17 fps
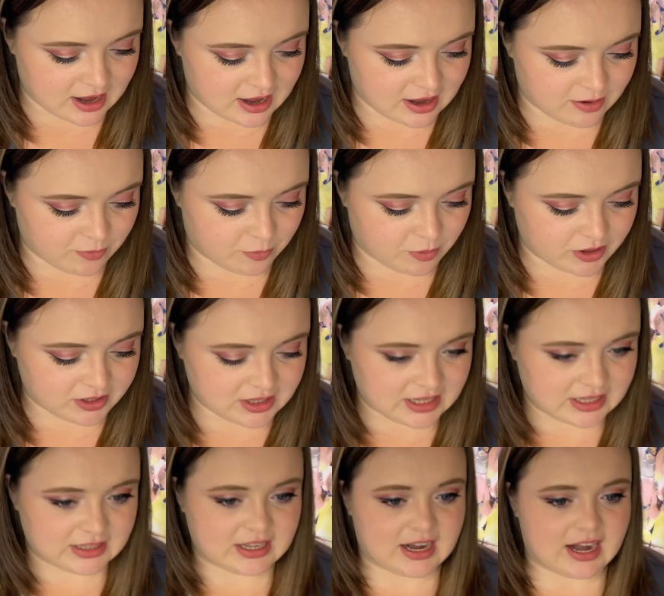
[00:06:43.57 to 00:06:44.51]
One
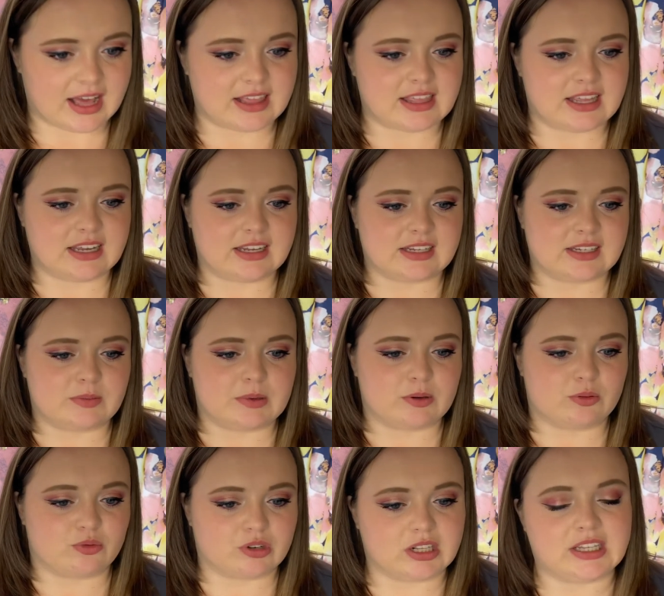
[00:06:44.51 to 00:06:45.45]
thing that I think has been
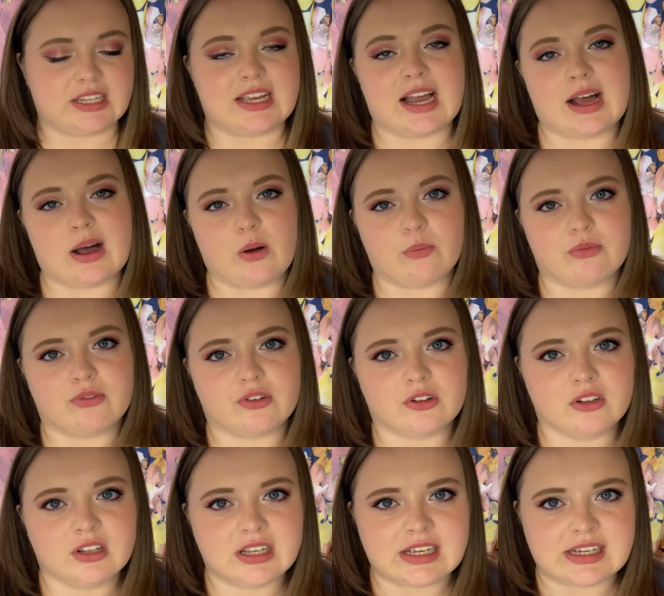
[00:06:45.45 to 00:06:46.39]
really
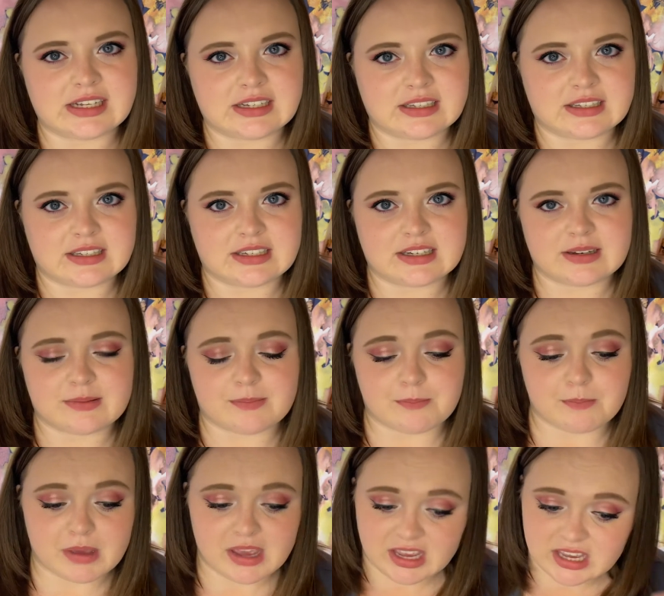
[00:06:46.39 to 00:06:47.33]
helpful is
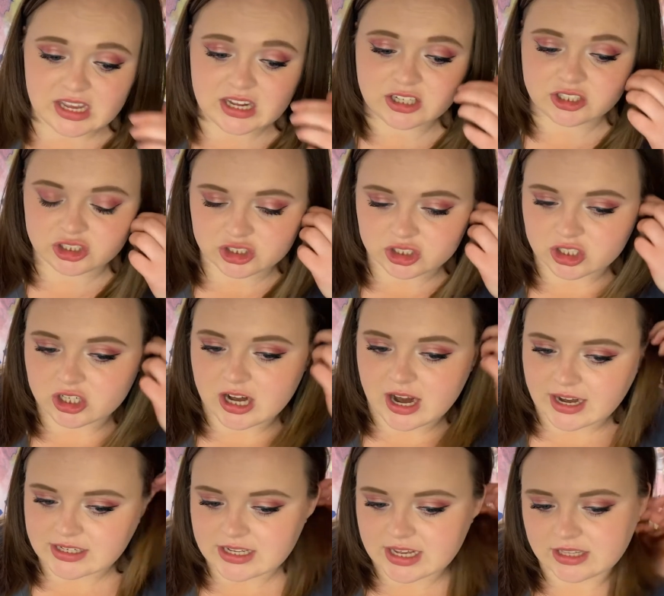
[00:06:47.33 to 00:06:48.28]
making sure
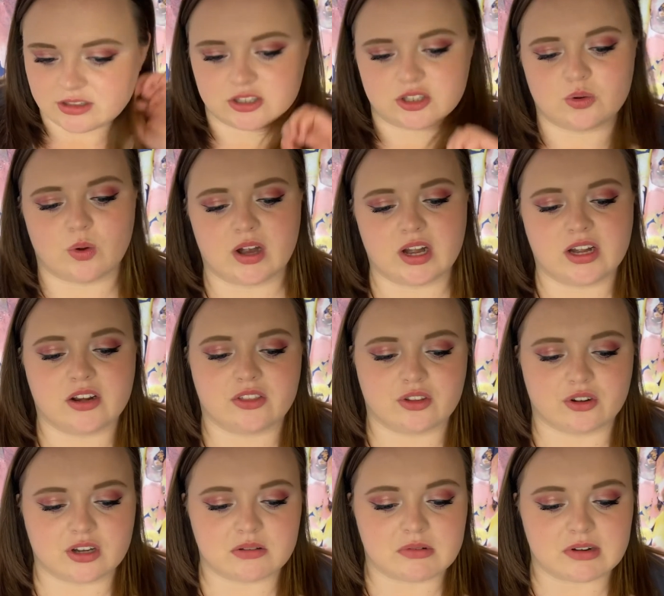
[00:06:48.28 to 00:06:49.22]
I take the 20 to
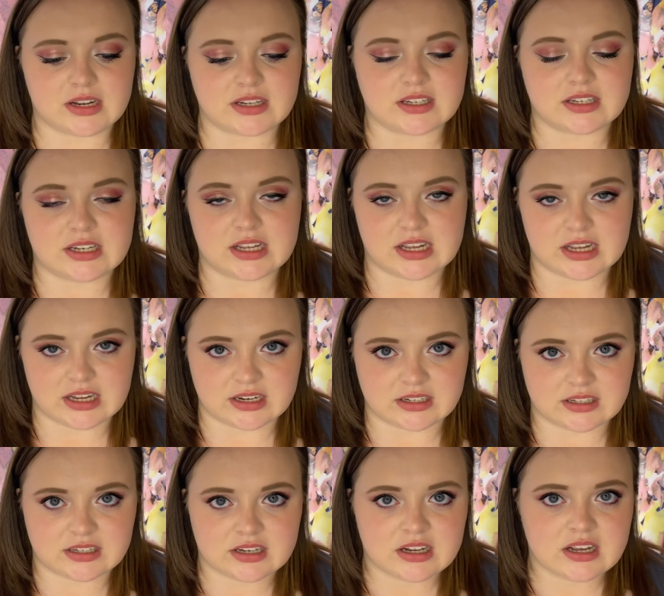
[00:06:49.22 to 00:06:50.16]
30 minutes to
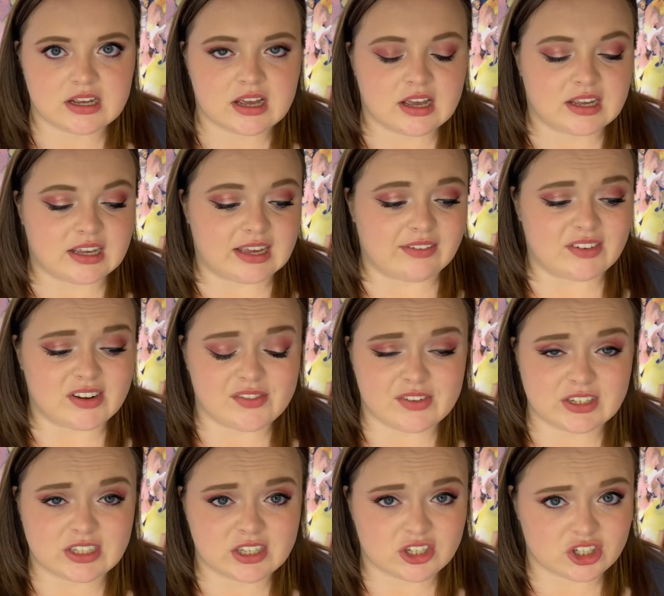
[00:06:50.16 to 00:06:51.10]
eat. Even if
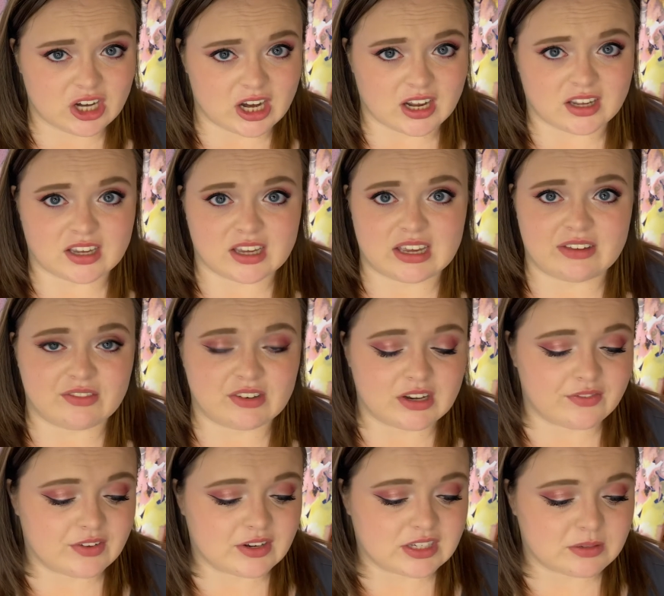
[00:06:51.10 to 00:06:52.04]
it's a shake, even
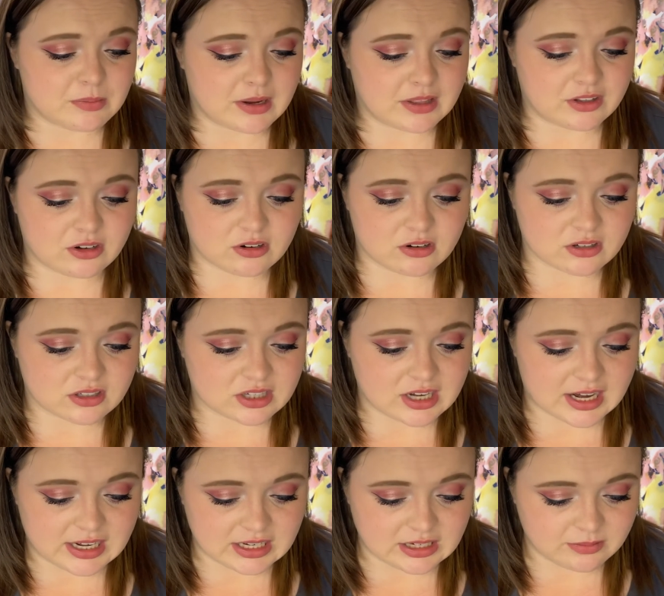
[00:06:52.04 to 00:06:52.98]
if it's my little
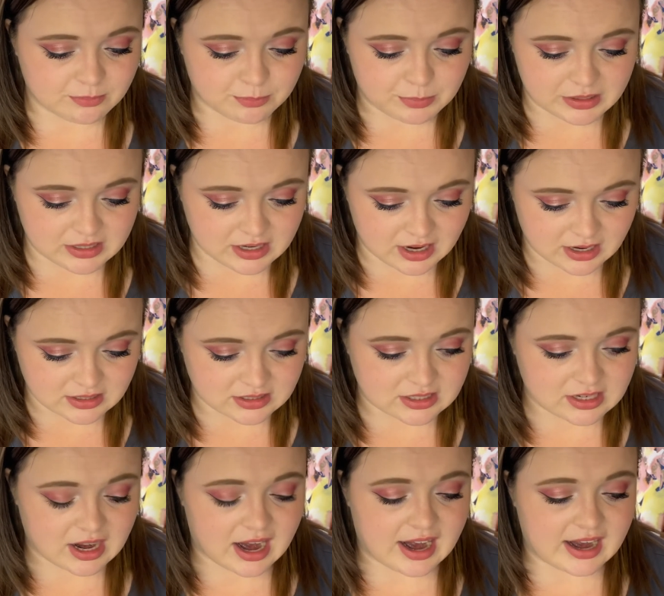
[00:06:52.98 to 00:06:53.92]
tiny bit of nuts,
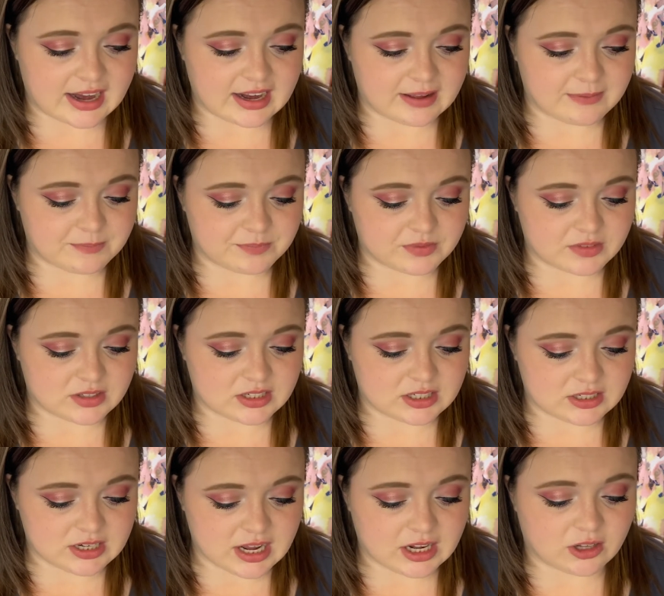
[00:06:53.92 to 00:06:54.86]
I
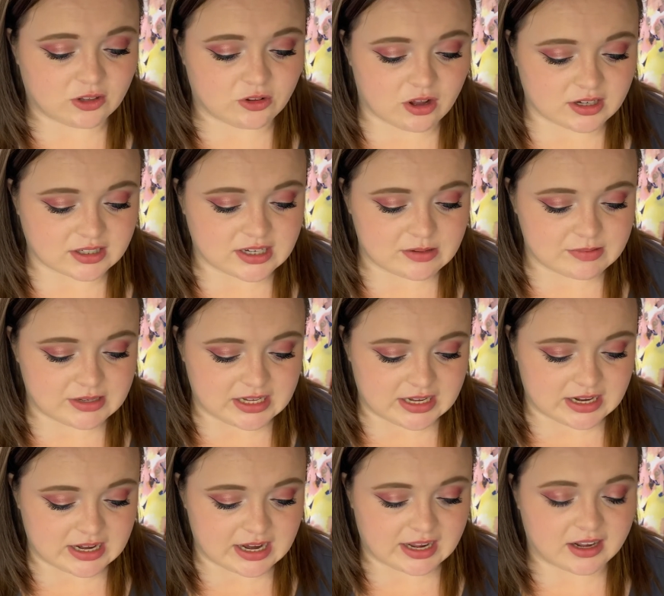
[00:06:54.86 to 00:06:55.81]
take a long time to
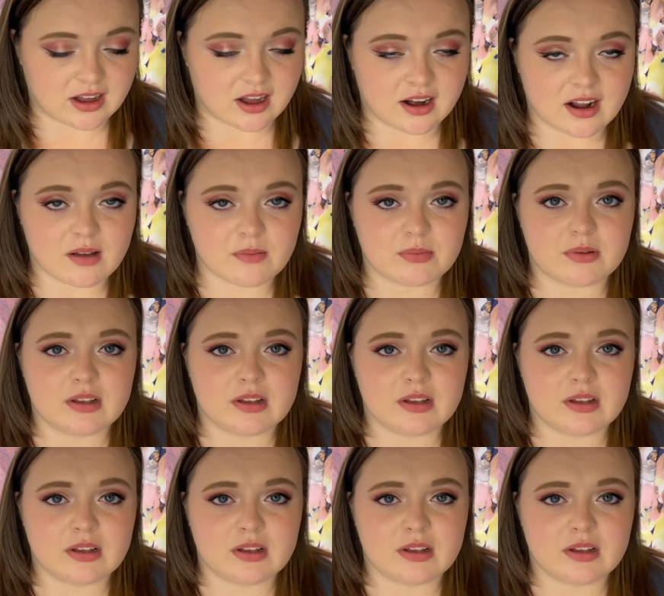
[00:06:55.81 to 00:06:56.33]
eat, and I cut up